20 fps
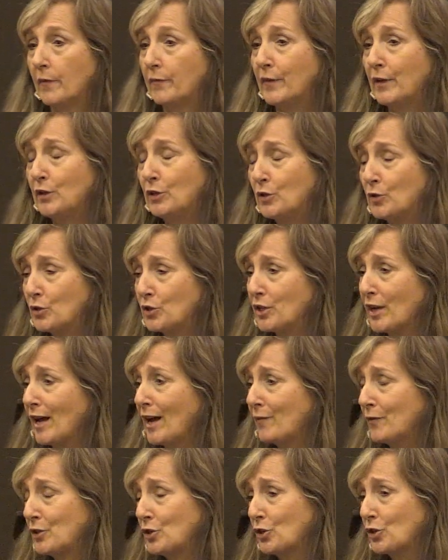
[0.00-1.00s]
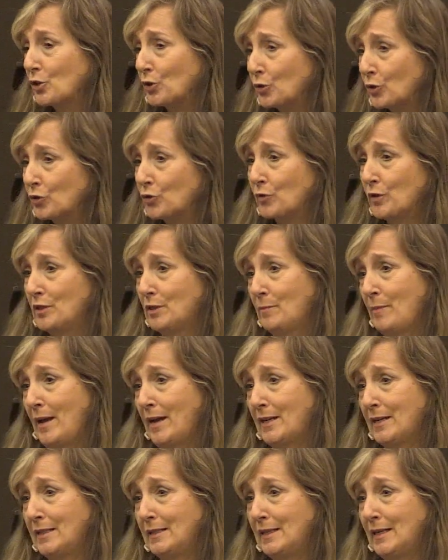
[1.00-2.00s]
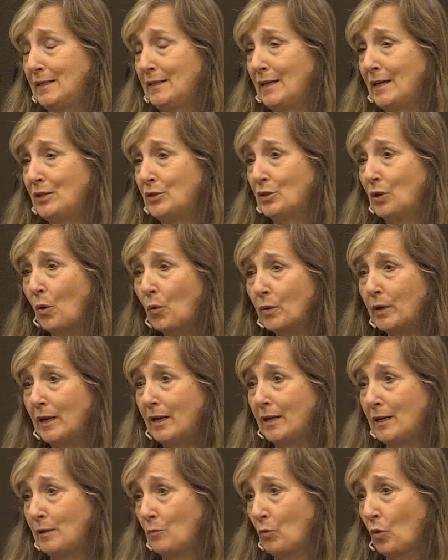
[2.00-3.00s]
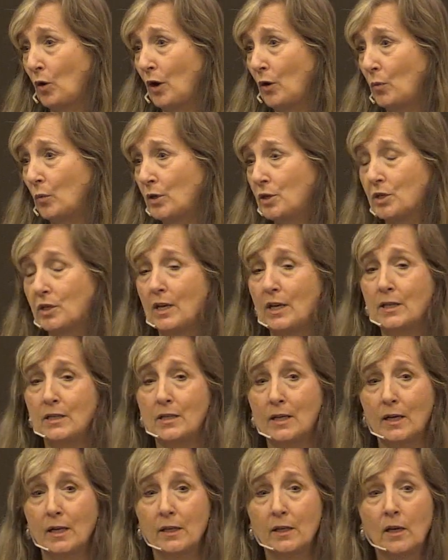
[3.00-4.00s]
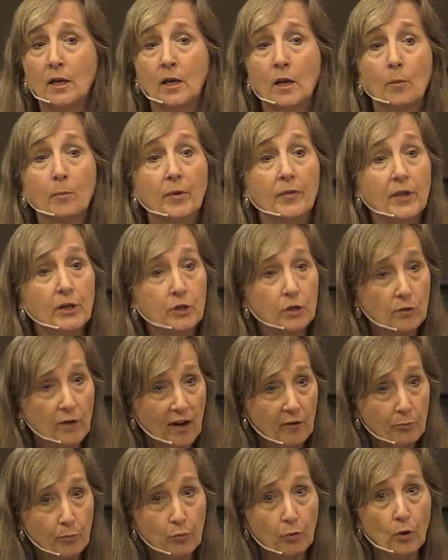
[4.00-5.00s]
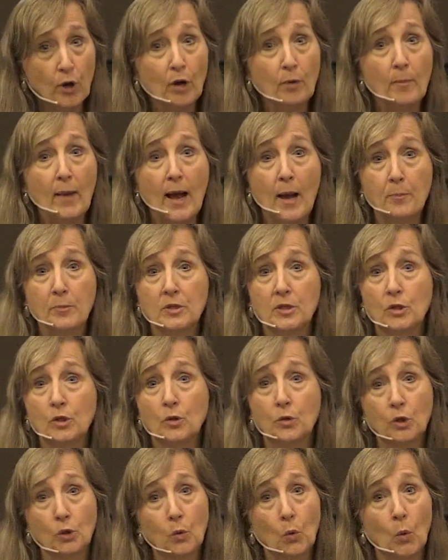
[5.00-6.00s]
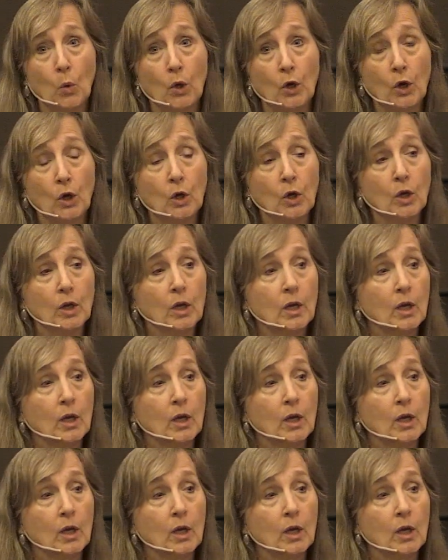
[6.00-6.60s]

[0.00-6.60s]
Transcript: They used to have a children's magazine. They don't anymore. I wish they did. But they do have prayer maps that you can order.